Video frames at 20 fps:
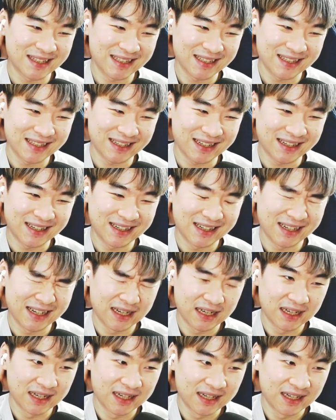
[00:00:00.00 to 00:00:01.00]

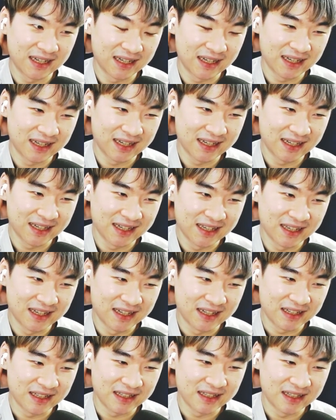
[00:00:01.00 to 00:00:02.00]

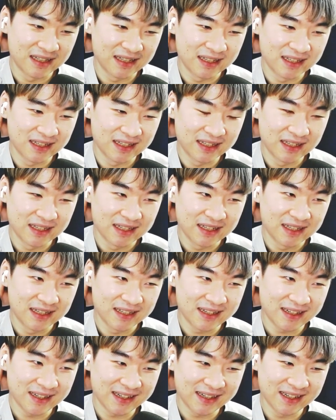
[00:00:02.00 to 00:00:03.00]

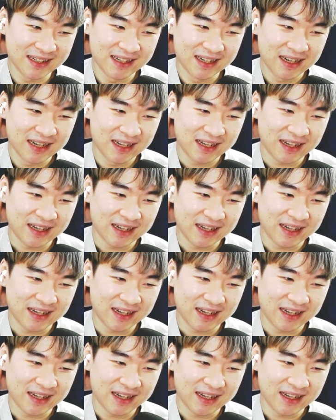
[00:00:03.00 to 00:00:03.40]
Nothing is said.